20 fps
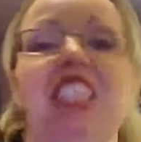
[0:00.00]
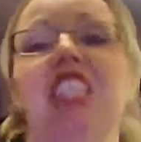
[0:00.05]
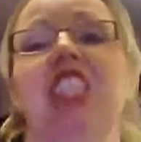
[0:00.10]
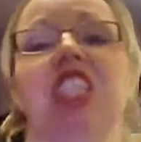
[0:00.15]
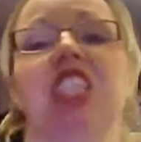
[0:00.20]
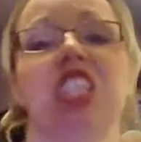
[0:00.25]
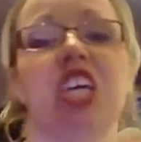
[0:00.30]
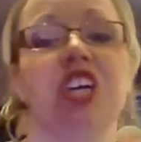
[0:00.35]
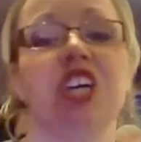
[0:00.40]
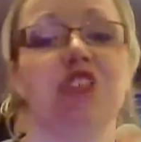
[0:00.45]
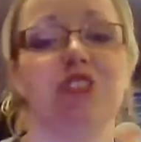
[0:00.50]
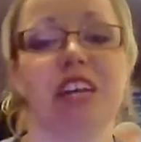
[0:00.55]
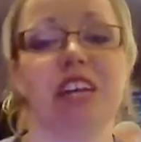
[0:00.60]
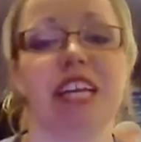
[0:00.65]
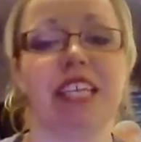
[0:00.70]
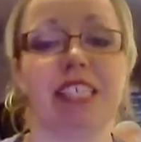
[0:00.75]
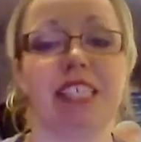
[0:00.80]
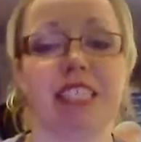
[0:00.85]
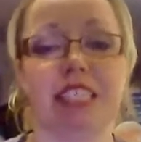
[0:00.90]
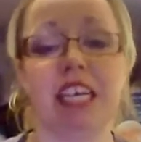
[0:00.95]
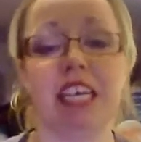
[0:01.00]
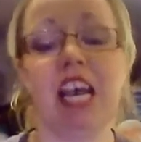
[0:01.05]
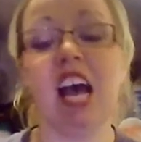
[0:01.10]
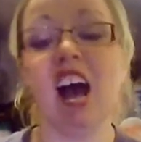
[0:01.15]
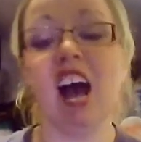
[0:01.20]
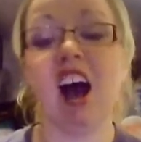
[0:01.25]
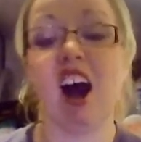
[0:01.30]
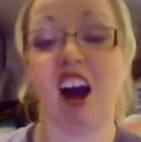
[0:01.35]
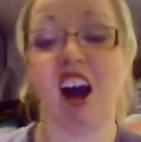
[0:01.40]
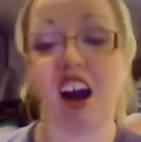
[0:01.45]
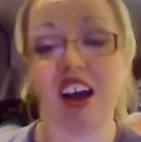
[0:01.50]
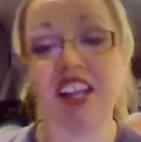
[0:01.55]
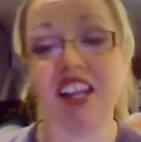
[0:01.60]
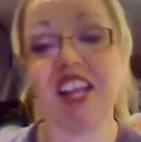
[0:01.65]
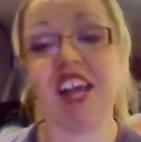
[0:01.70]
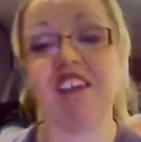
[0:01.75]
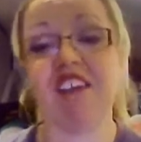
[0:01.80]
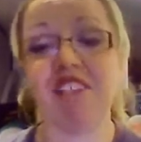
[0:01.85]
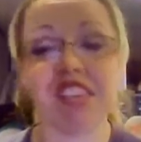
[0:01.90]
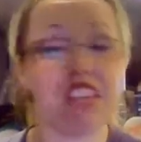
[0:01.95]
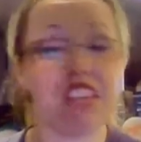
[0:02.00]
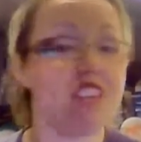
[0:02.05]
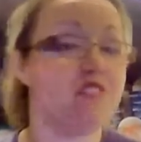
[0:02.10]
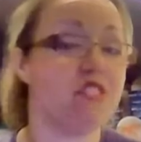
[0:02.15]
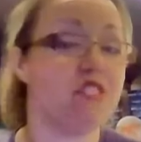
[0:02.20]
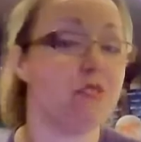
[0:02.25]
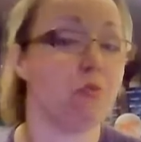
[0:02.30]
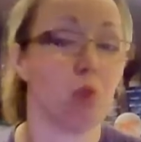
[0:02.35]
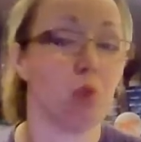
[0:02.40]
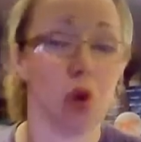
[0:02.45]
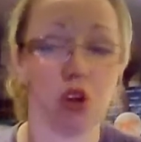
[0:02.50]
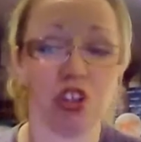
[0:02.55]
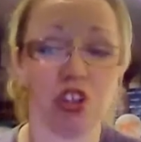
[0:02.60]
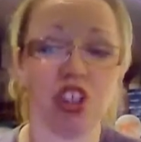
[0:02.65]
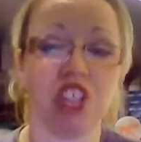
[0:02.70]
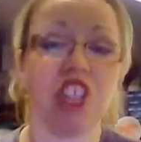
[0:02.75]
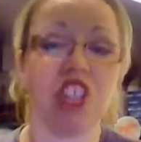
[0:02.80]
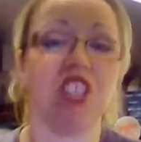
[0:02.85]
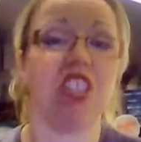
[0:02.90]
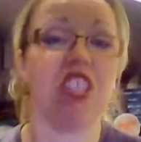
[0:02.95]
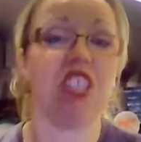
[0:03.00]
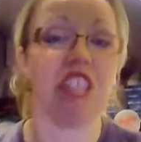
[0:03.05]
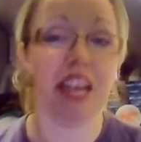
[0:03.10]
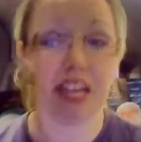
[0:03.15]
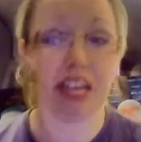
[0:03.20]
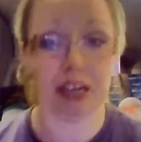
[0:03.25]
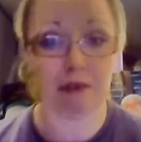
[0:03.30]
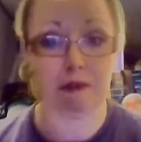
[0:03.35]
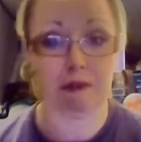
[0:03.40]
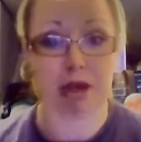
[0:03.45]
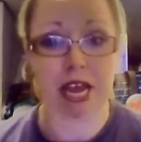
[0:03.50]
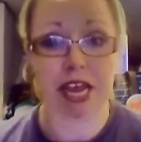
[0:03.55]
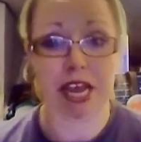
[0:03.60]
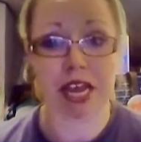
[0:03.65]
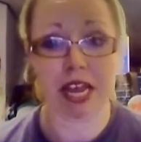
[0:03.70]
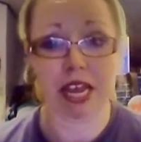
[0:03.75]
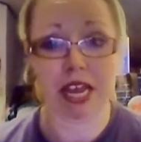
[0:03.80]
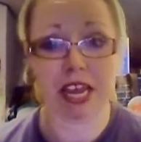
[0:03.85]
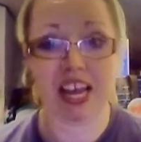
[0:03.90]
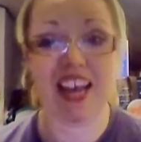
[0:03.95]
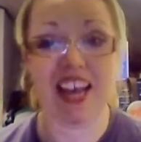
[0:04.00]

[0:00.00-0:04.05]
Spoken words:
Ninja Turtle related. I have even watched the anime.